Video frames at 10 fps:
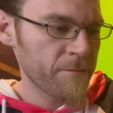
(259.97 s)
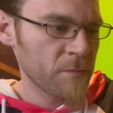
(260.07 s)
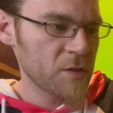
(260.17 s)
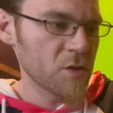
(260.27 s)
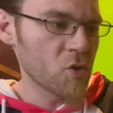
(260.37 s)

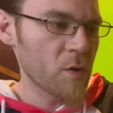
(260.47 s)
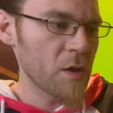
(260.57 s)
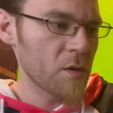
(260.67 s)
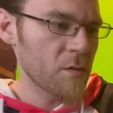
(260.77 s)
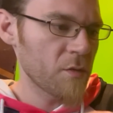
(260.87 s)
It's an
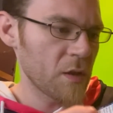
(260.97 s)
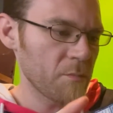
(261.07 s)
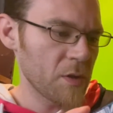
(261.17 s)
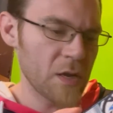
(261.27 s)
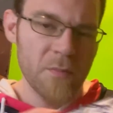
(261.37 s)
annoying thing,
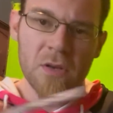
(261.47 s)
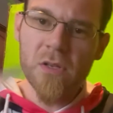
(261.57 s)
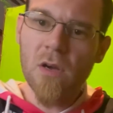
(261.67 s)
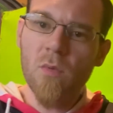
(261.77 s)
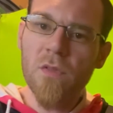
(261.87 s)
but it can be
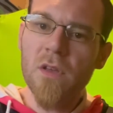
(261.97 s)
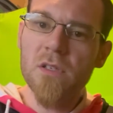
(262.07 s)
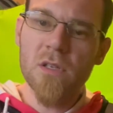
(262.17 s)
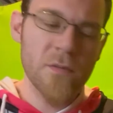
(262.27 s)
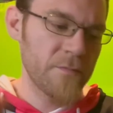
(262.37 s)
dealt with easy.